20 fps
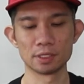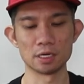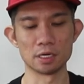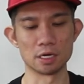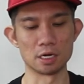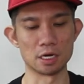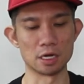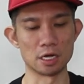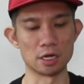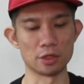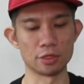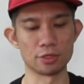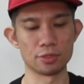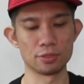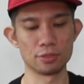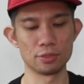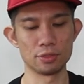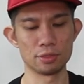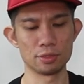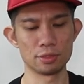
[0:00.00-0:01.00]

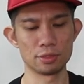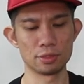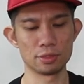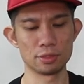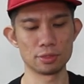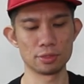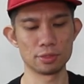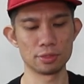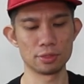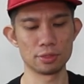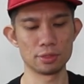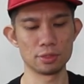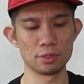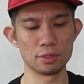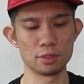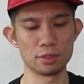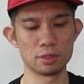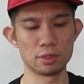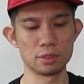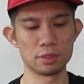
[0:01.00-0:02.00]

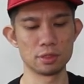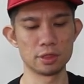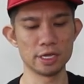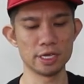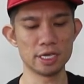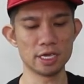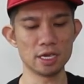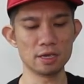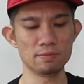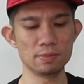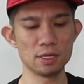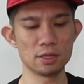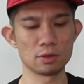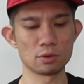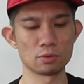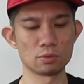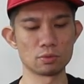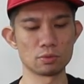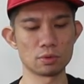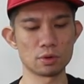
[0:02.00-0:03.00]
They gave me
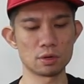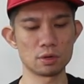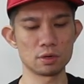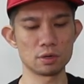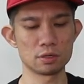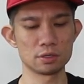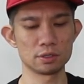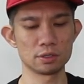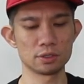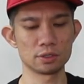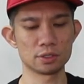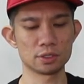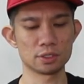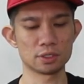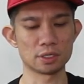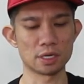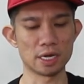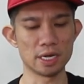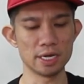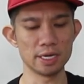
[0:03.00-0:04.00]
the wrong
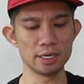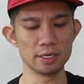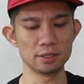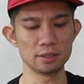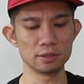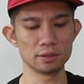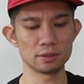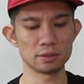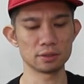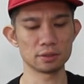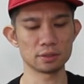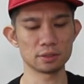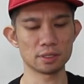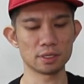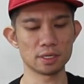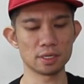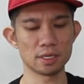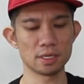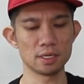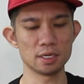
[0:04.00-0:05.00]
size.
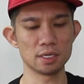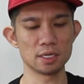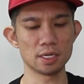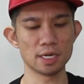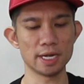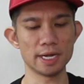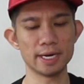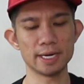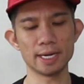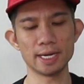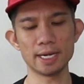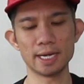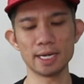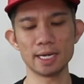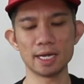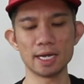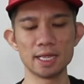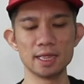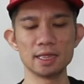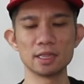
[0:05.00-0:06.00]

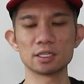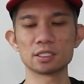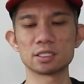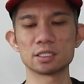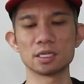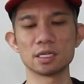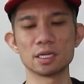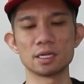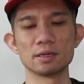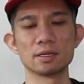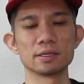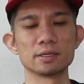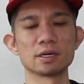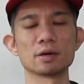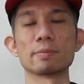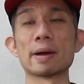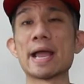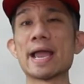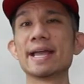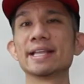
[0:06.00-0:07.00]
It looks, you
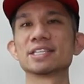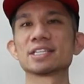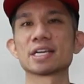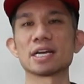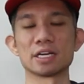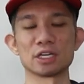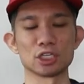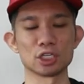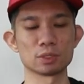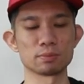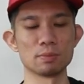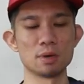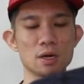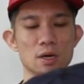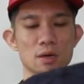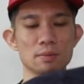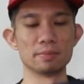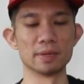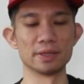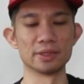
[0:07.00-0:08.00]
know, my head's kind of
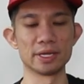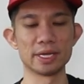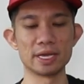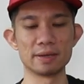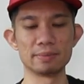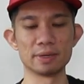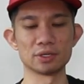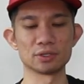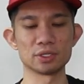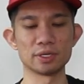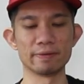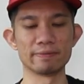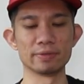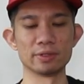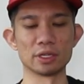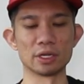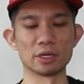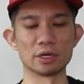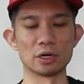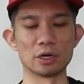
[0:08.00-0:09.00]
small, but they gave me a
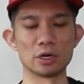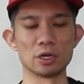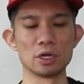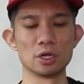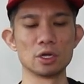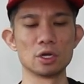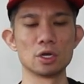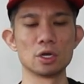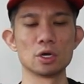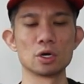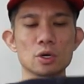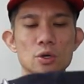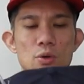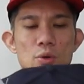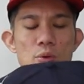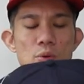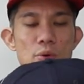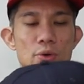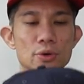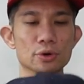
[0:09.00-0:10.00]
7
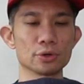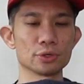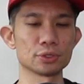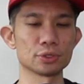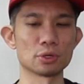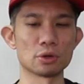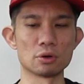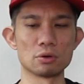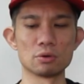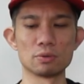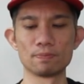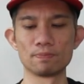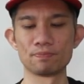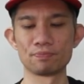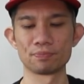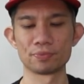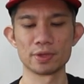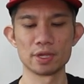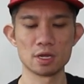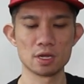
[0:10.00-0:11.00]
1/4, so
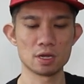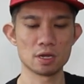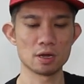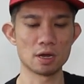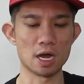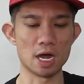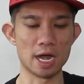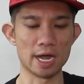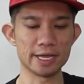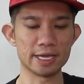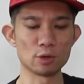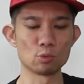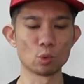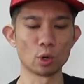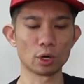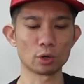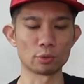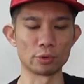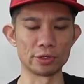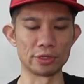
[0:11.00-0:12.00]
I can
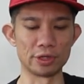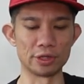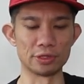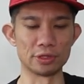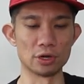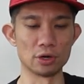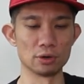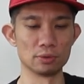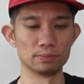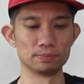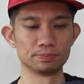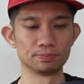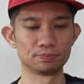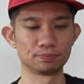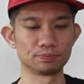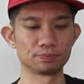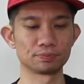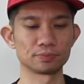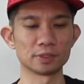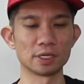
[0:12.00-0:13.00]
work with it though.
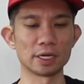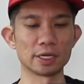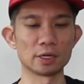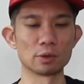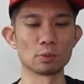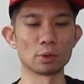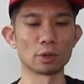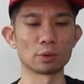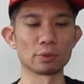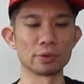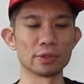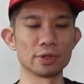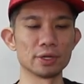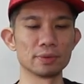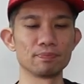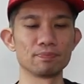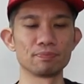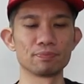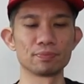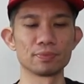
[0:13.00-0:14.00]
I can work with
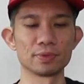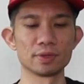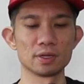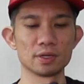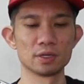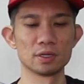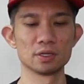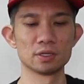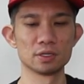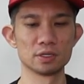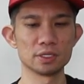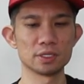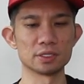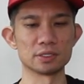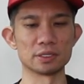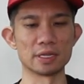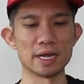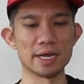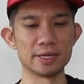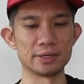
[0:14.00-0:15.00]
it. This
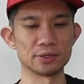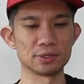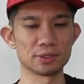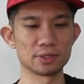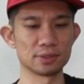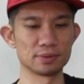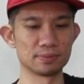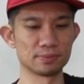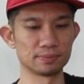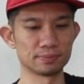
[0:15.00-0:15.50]
is nice.